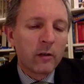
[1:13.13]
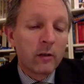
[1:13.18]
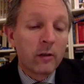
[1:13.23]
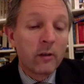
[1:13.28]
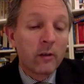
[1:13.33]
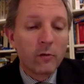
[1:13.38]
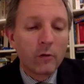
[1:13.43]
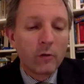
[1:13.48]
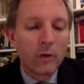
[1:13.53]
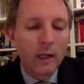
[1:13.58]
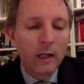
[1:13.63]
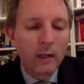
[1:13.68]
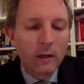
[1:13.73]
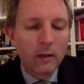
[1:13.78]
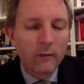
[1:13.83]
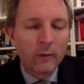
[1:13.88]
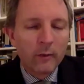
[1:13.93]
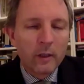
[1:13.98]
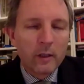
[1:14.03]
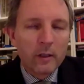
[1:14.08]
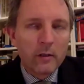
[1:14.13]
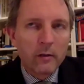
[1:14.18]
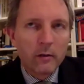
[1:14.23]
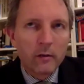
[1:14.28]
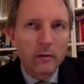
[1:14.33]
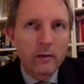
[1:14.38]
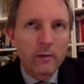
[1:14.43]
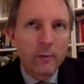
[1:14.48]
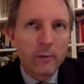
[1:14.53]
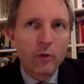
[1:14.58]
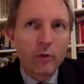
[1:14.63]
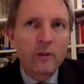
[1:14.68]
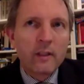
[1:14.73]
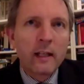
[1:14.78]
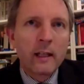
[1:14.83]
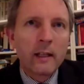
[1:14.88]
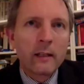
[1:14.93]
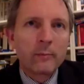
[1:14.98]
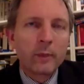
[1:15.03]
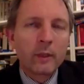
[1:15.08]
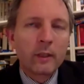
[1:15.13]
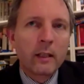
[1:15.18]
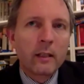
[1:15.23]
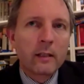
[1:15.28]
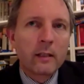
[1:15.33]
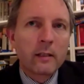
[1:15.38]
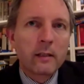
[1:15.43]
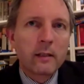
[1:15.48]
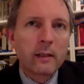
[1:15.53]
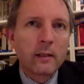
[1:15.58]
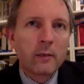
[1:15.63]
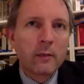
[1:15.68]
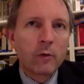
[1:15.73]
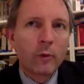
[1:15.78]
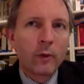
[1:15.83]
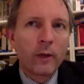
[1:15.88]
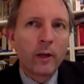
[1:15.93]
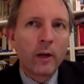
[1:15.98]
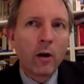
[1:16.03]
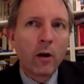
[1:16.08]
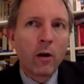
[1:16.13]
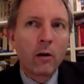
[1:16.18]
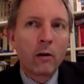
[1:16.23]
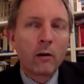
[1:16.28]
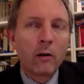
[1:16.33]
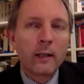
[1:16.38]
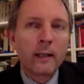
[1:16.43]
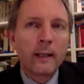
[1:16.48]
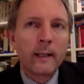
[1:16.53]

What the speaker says: Now, the UK government sort of disputes that, but that's where we are.